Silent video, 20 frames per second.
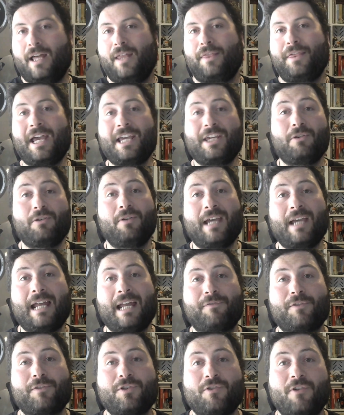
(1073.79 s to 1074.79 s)
Thank you
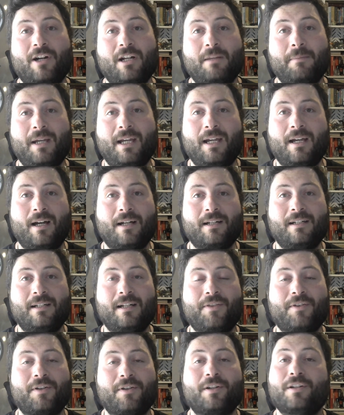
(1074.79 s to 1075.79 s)
again for joining me on
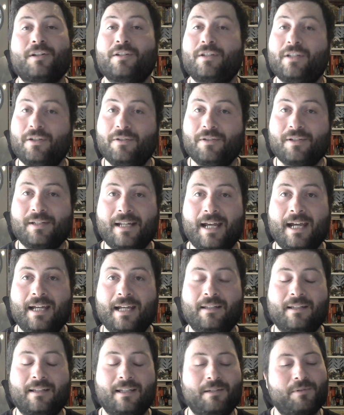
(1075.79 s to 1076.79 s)
another
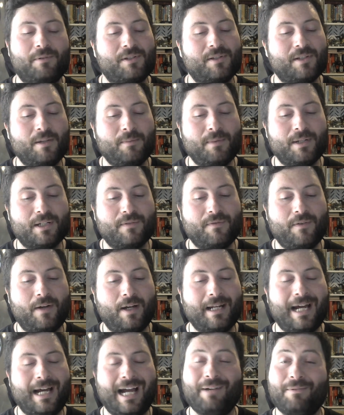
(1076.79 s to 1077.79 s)
Tuesday. It was so much
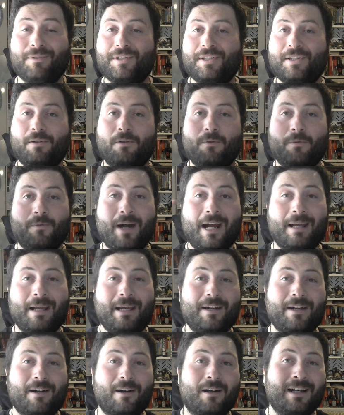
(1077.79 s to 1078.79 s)
fun. I will see you right
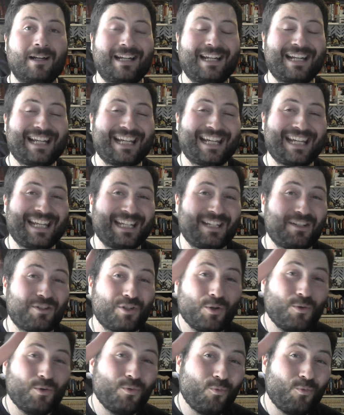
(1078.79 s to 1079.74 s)
here in 2